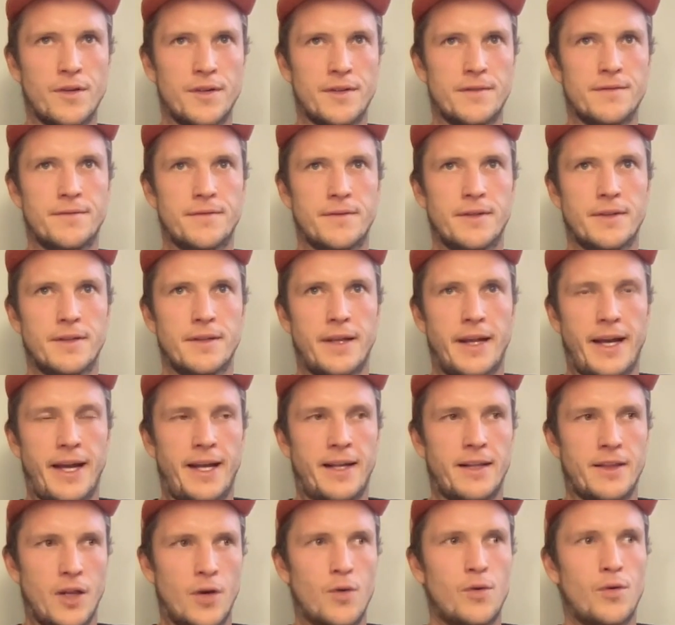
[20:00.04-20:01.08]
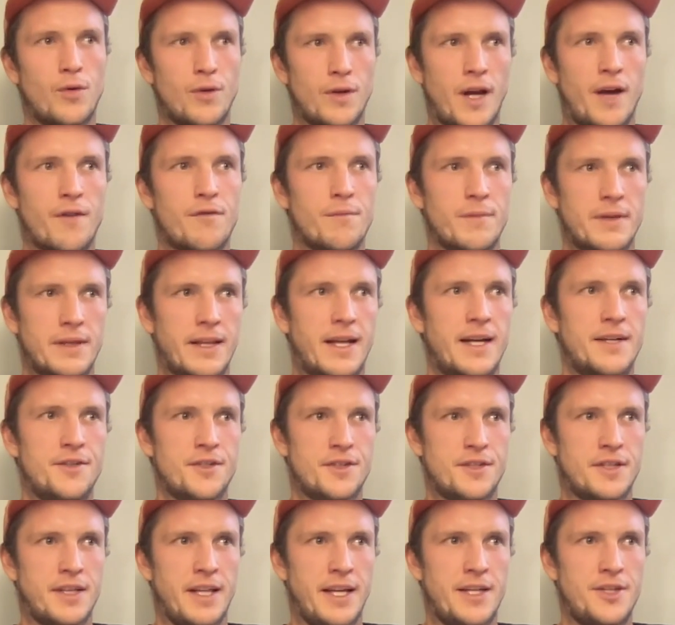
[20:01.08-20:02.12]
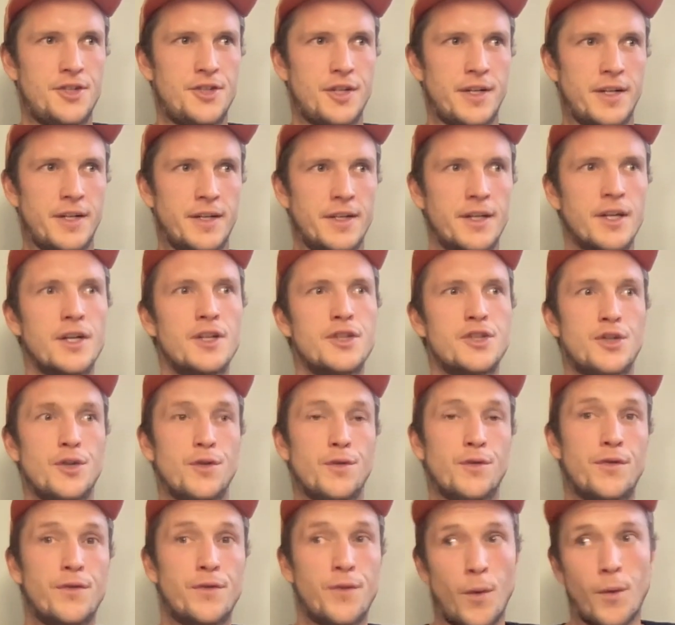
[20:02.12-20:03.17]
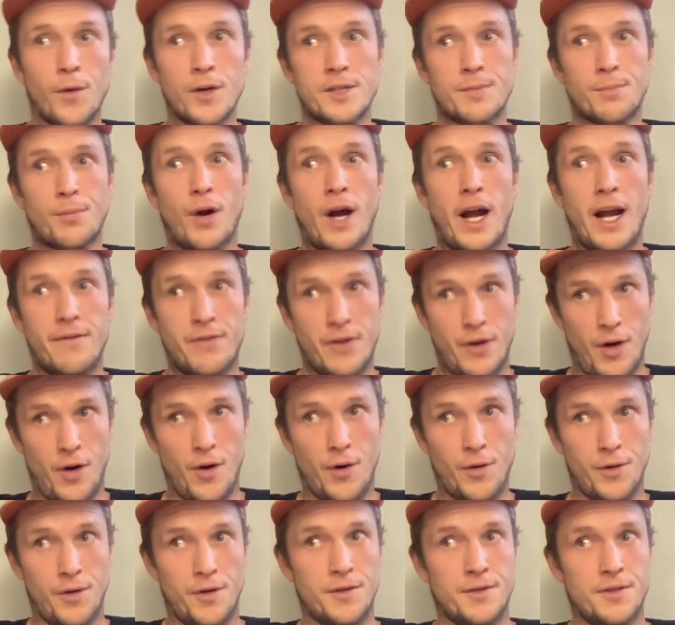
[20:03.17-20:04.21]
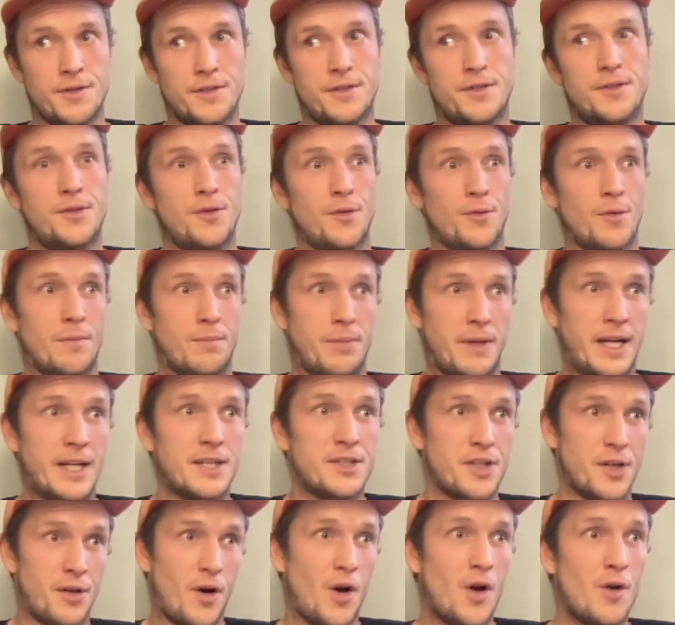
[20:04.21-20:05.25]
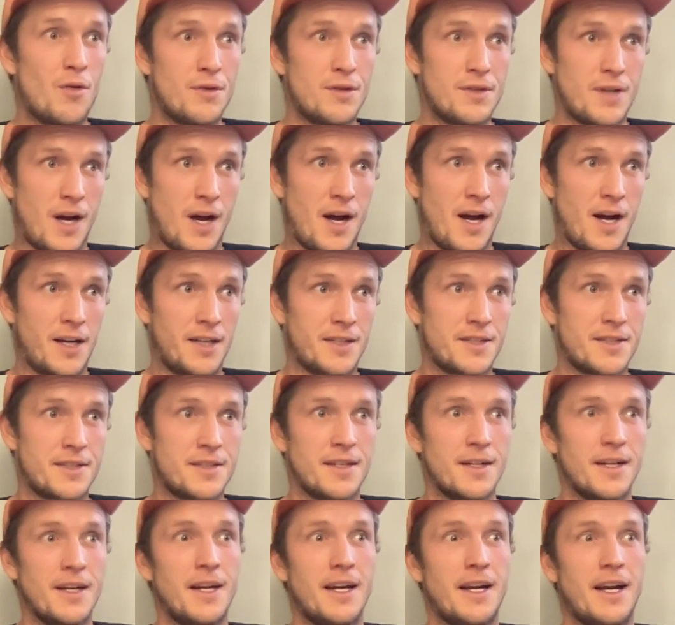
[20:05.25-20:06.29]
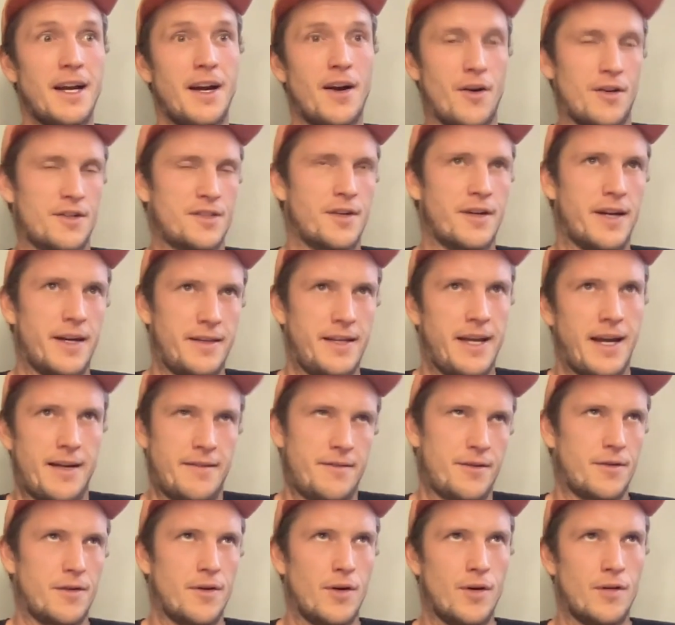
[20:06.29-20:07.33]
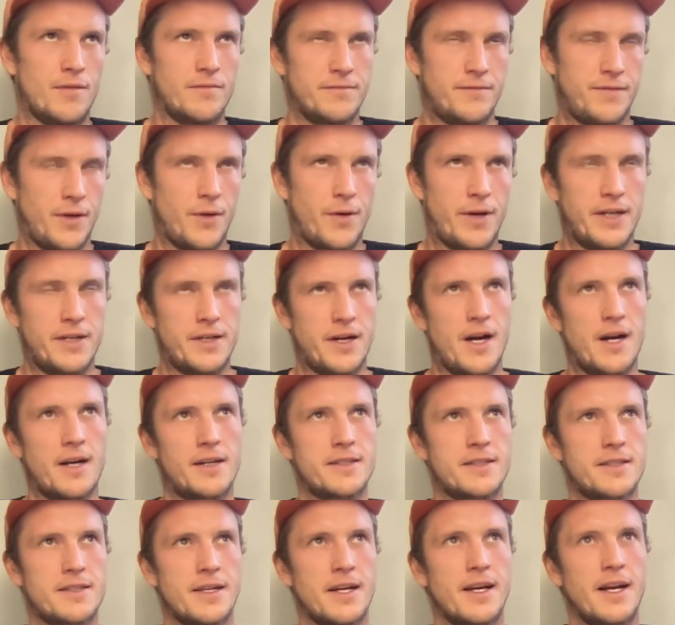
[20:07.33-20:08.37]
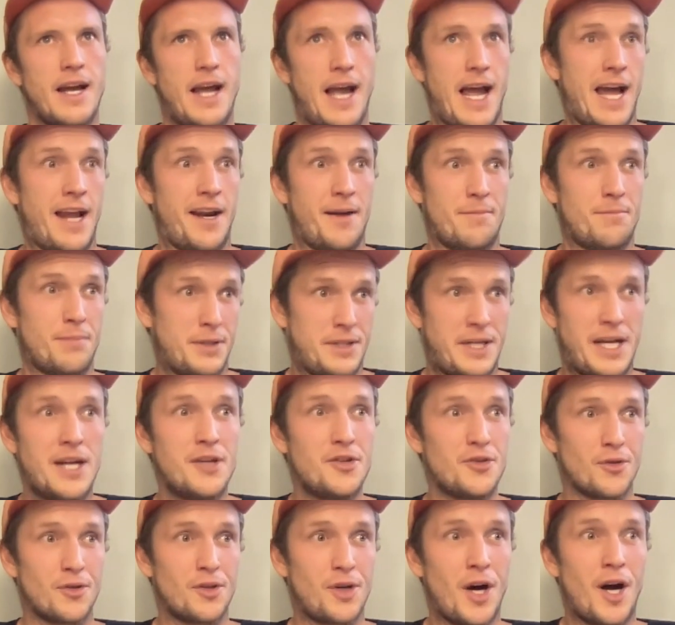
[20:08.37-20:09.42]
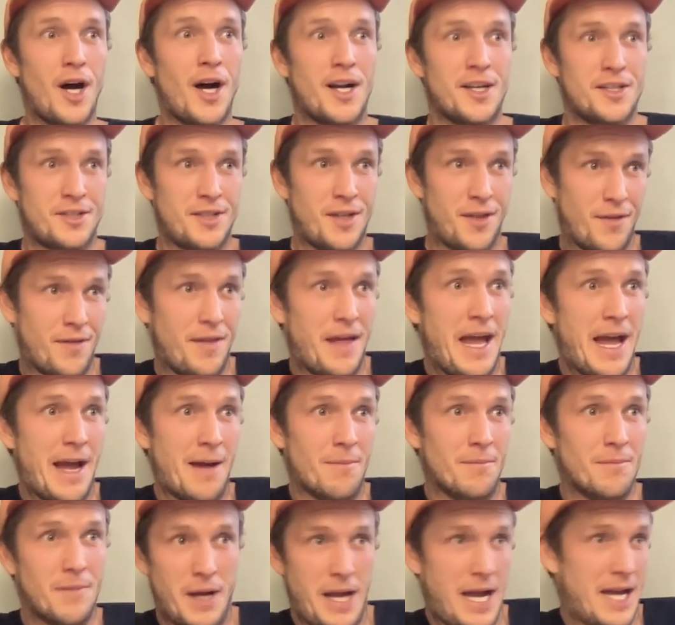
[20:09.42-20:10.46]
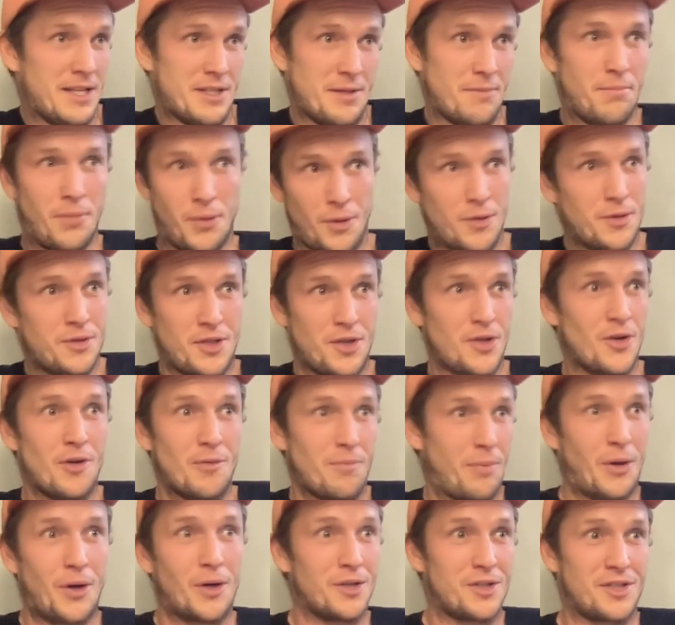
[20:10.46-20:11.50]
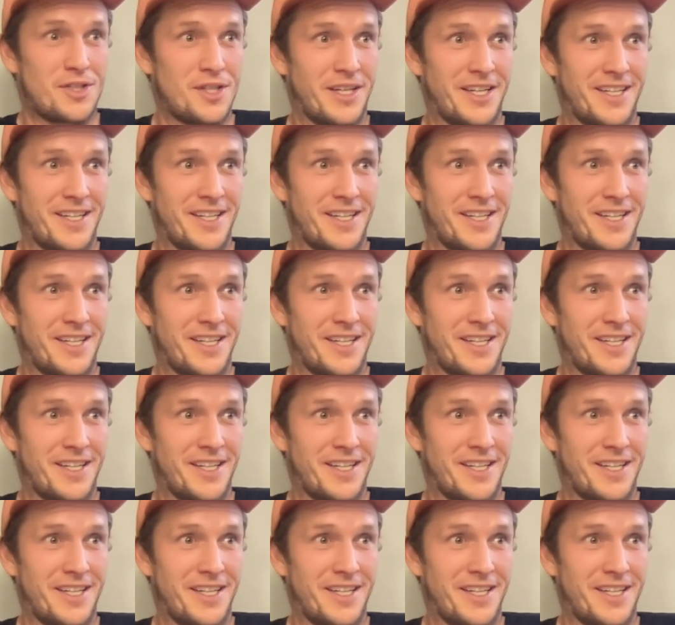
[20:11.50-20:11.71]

of like local government legislation to force private owners to replace their own docks, their own floating docks at a potential cost to them as a personal person.